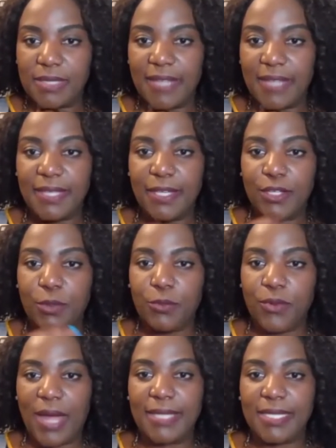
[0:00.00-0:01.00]
I think your
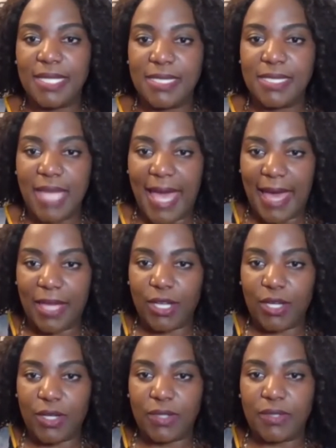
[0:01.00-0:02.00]
brand is
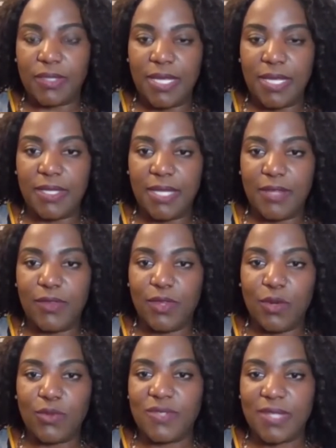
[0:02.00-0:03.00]
anchored in
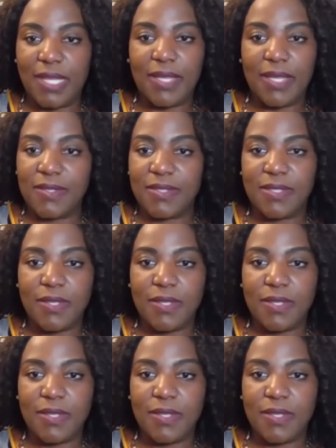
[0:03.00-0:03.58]
those things